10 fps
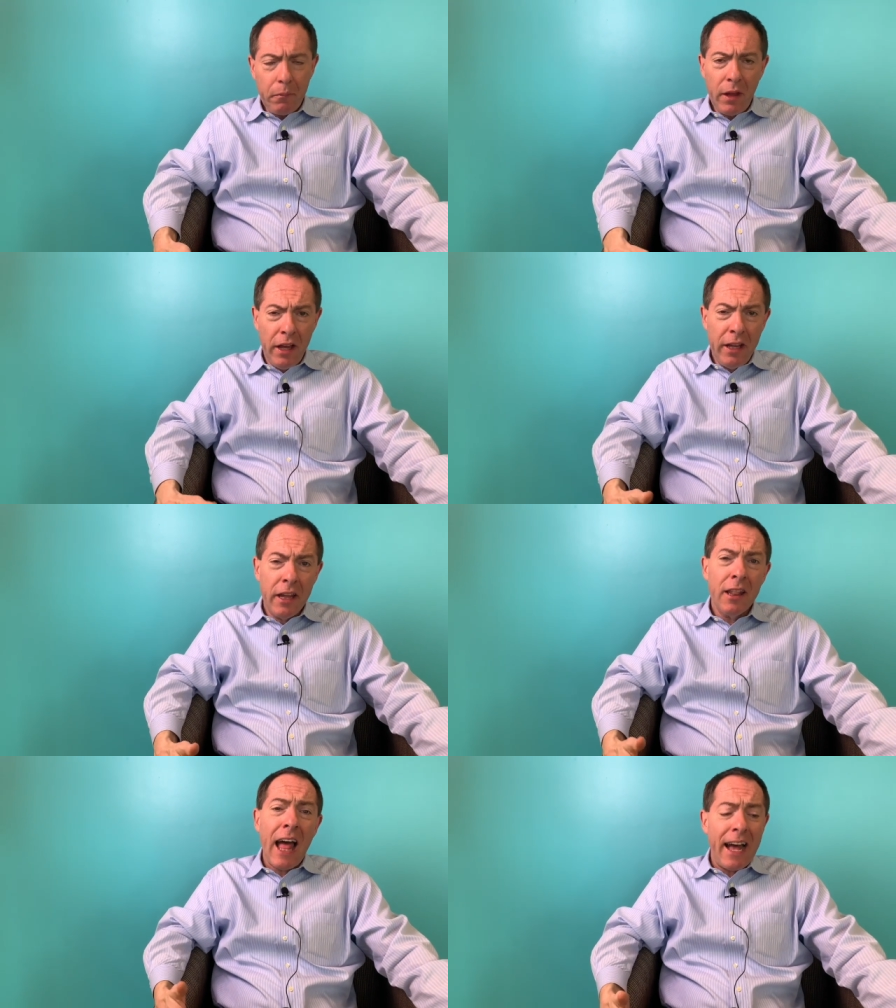And
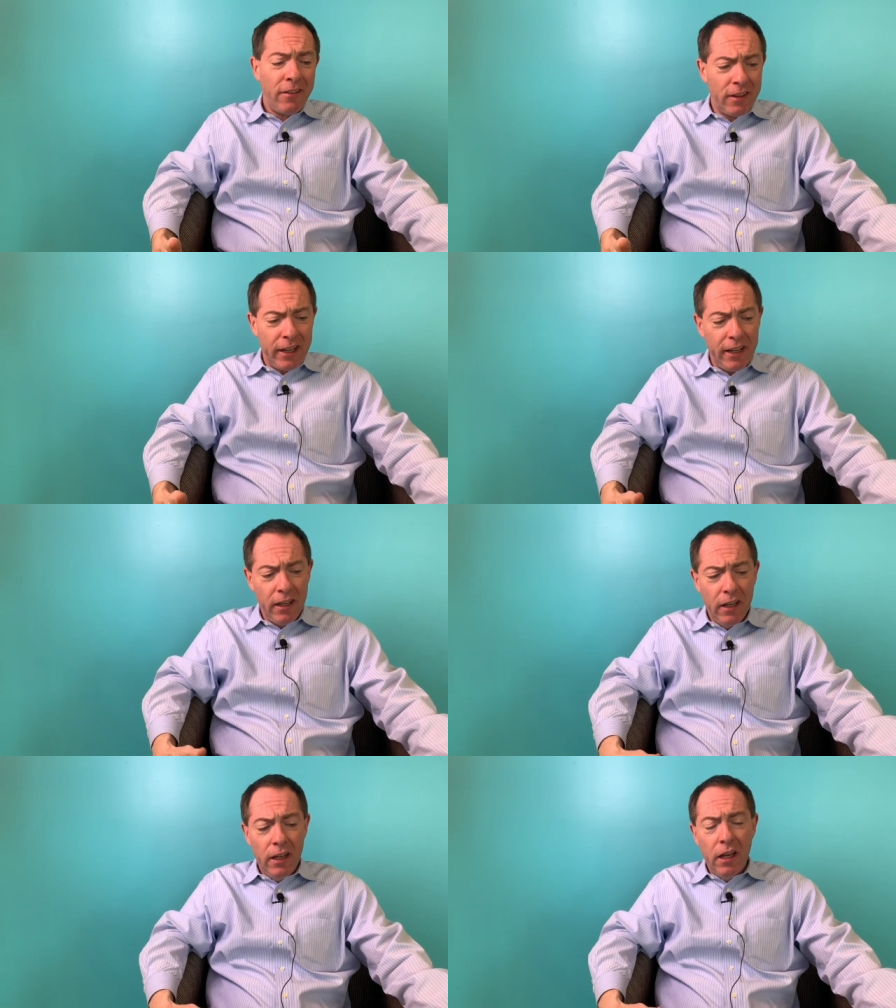then lastly,
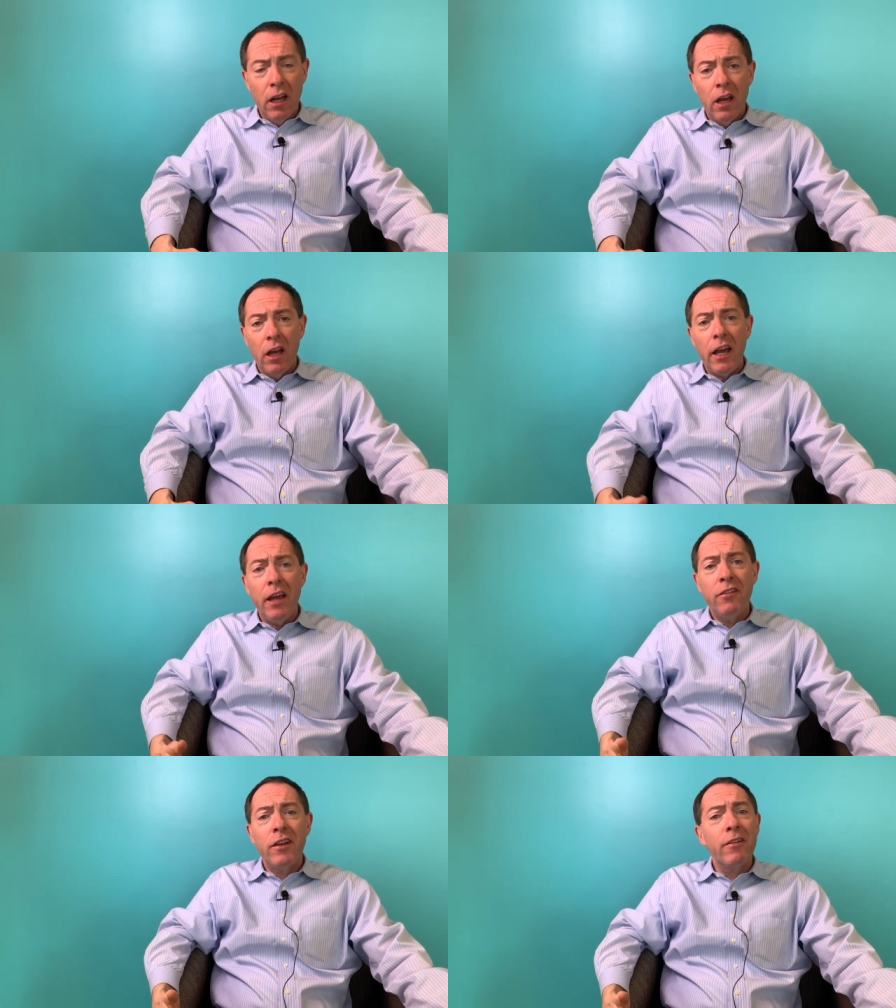
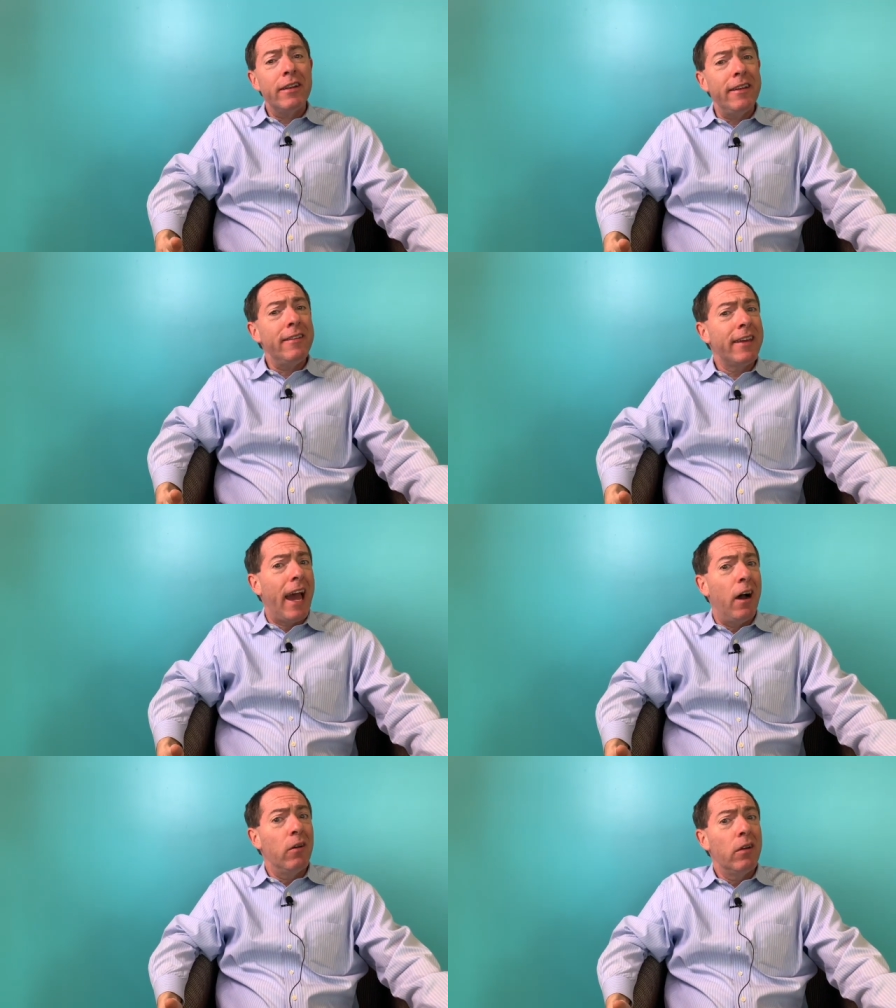is there a
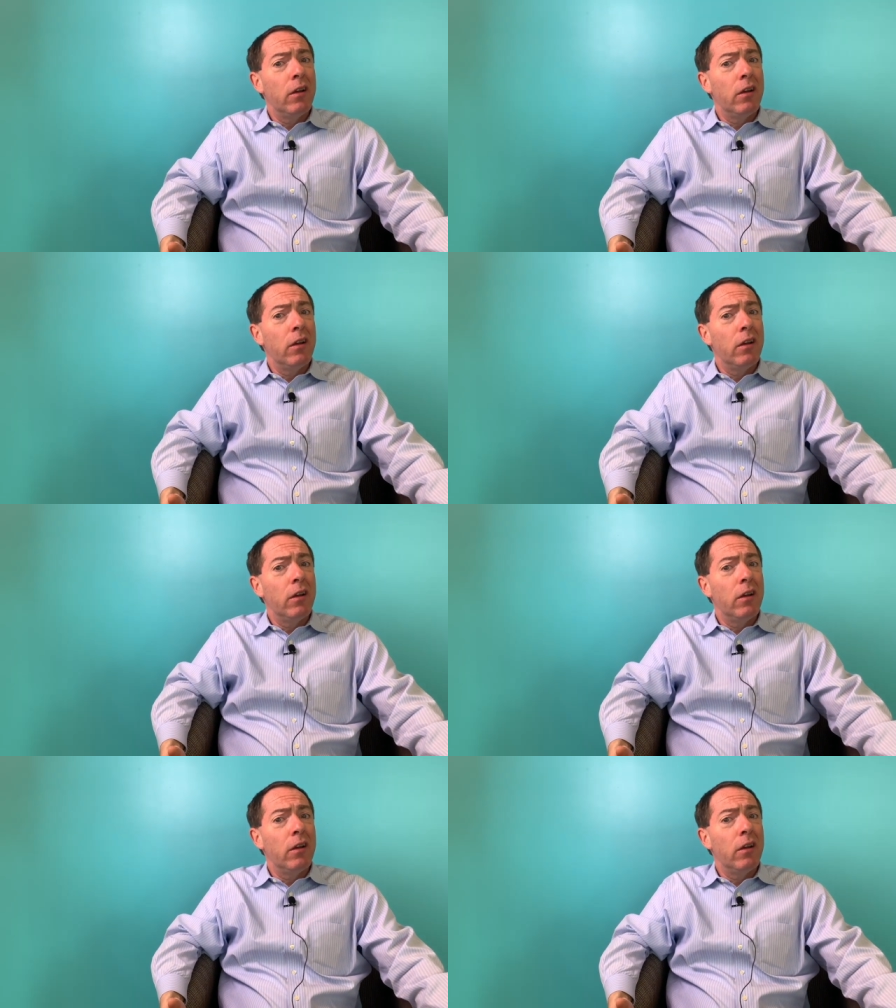discount?